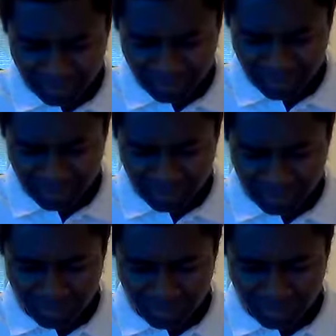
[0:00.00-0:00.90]

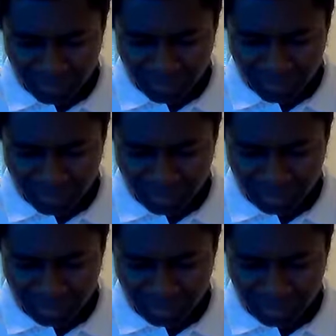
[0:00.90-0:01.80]

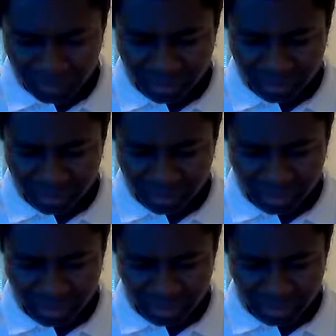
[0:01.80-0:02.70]

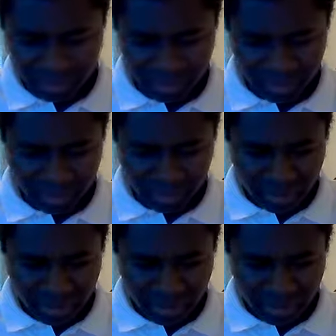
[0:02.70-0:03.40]
(silence)